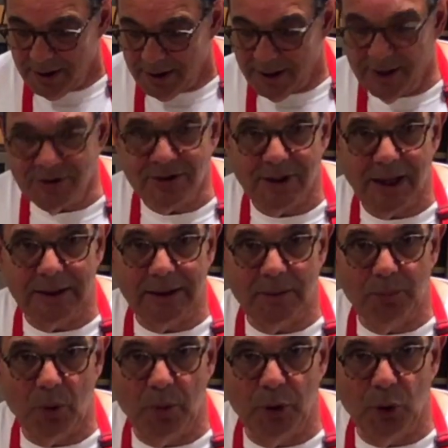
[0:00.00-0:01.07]
insalata di
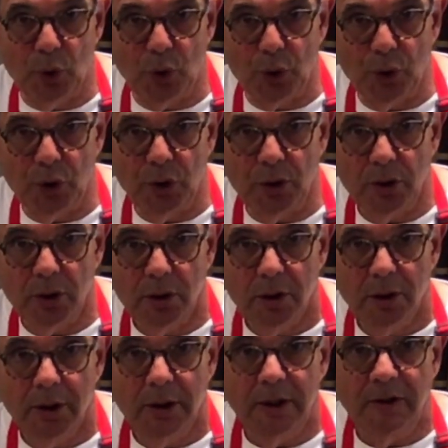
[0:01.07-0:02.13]
pomodoro.
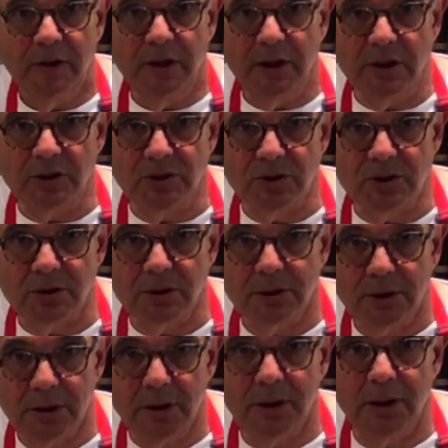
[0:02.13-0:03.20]
This
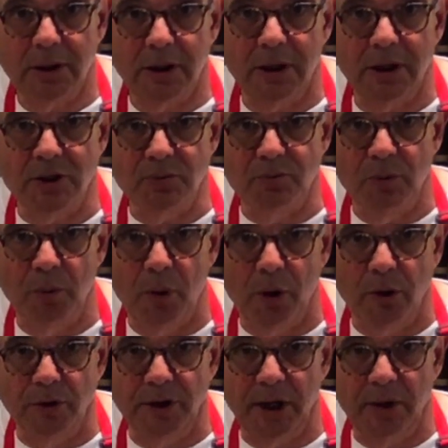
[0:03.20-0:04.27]
is
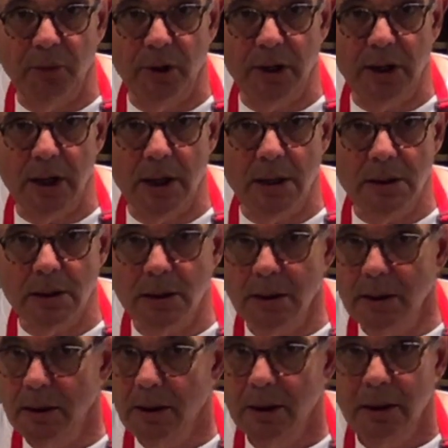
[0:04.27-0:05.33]
Memorial Day weekend
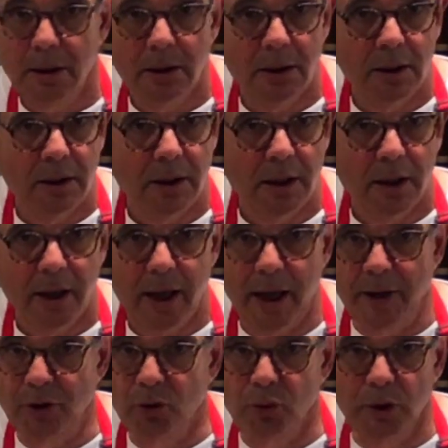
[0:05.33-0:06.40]

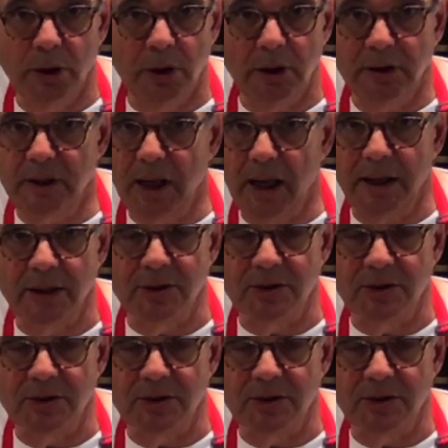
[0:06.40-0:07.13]
and grill Italian